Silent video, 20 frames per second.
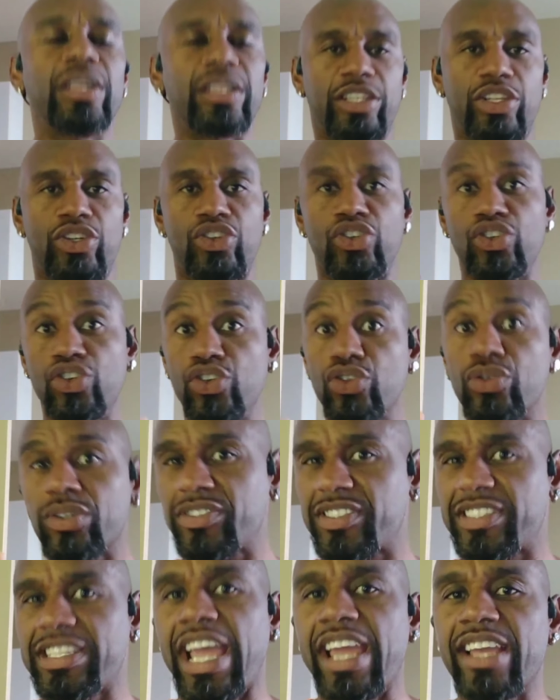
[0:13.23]
the
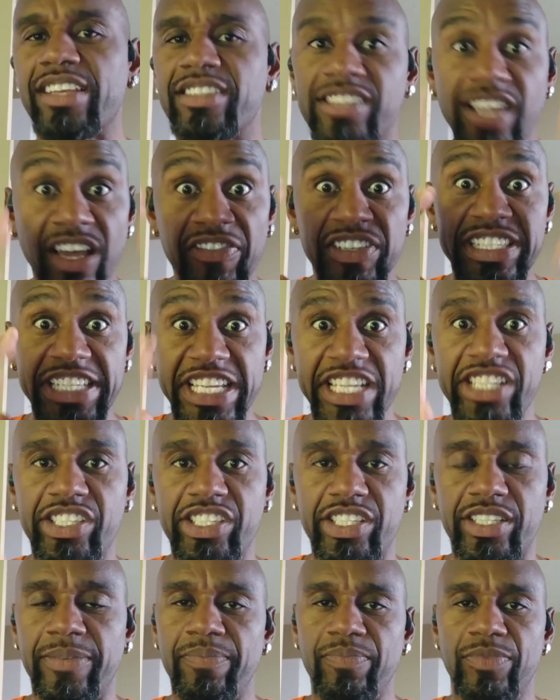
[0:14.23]
neuroscience of attention.